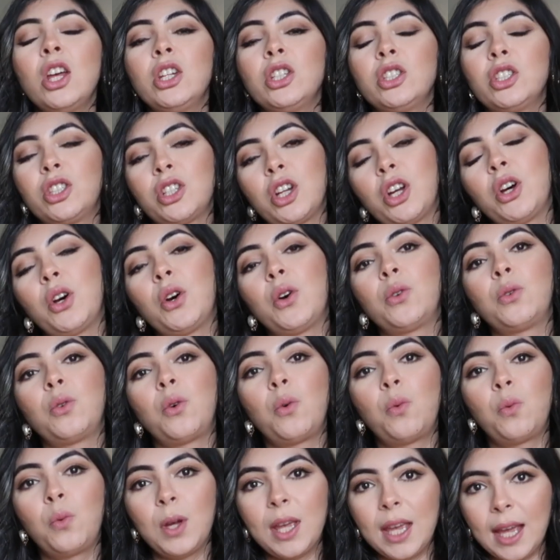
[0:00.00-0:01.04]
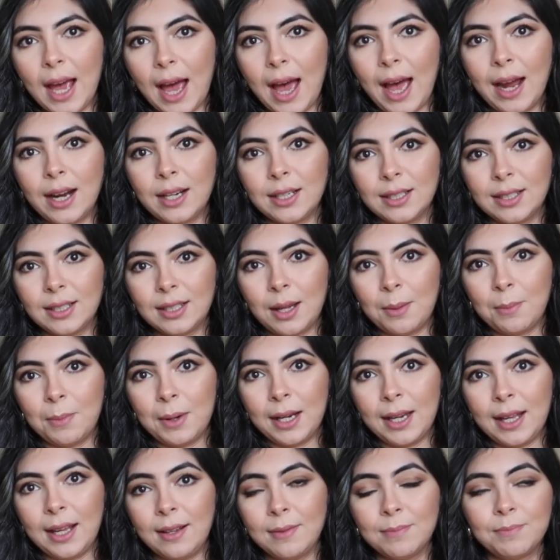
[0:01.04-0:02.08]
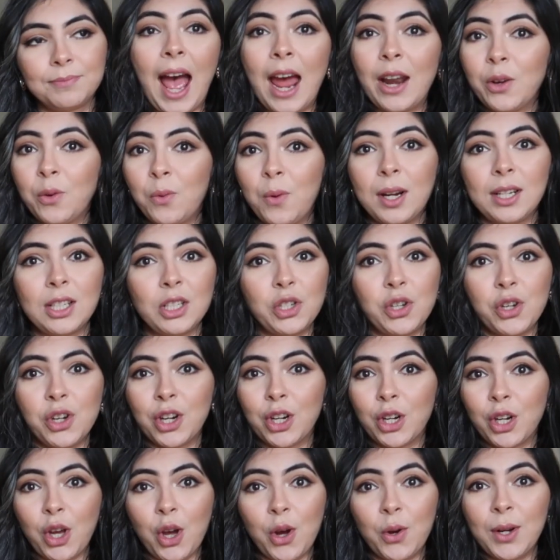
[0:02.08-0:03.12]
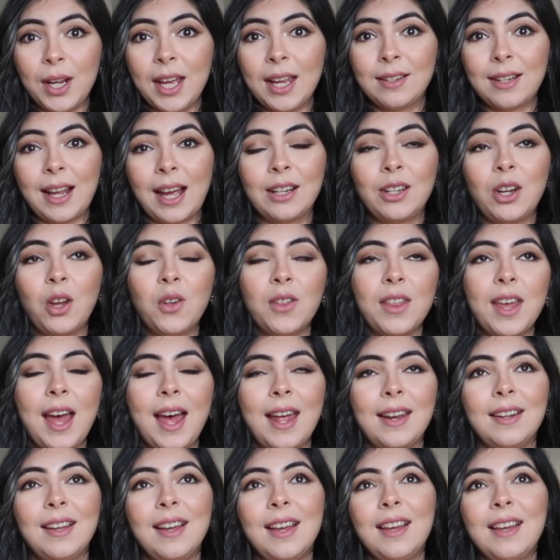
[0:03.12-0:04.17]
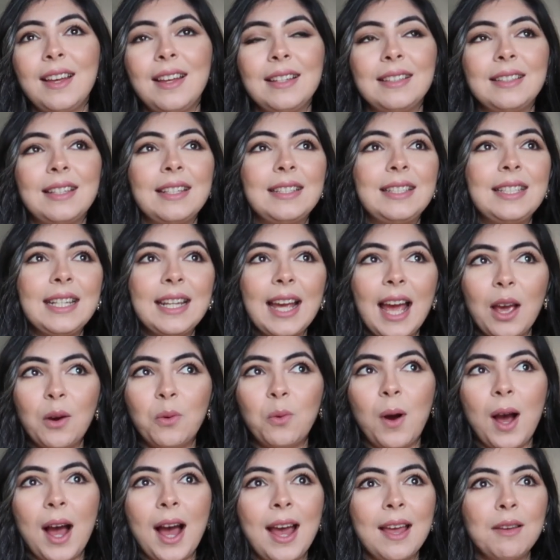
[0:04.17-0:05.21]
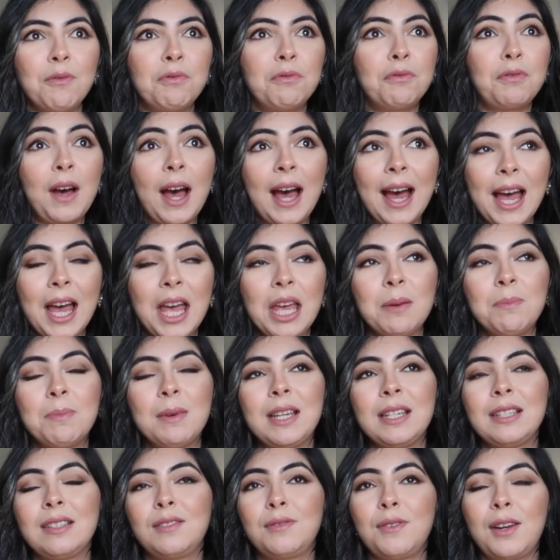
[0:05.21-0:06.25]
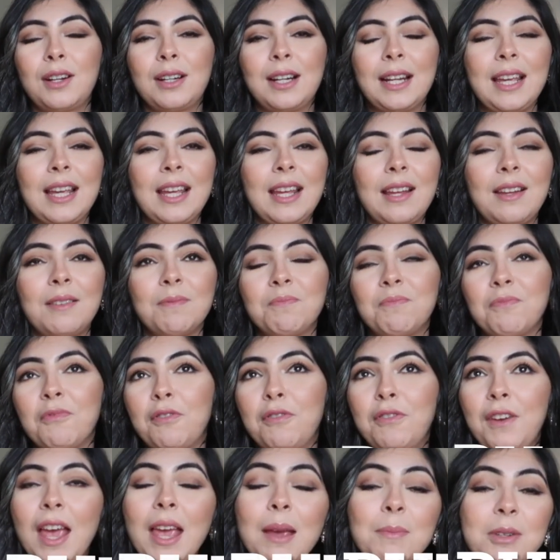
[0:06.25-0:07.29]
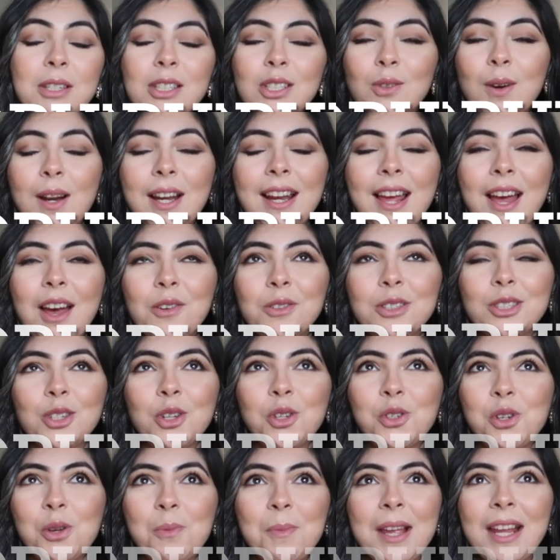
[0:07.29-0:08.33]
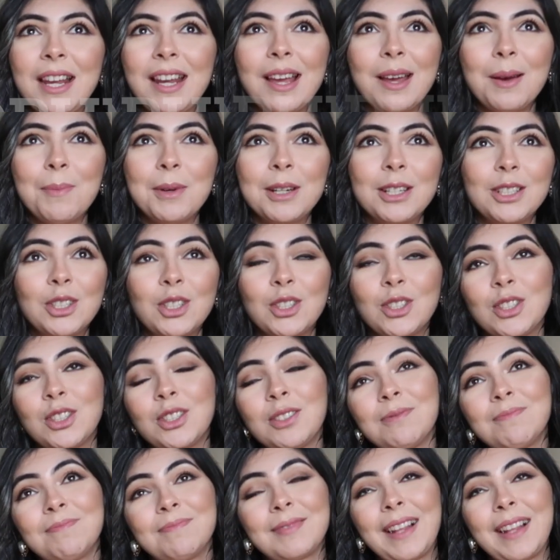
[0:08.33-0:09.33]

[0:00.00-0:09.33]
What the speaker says: So we hired somebody. I don't want to sugarcoat it. I know that the DIY vibe is very famous right now on social media, but it's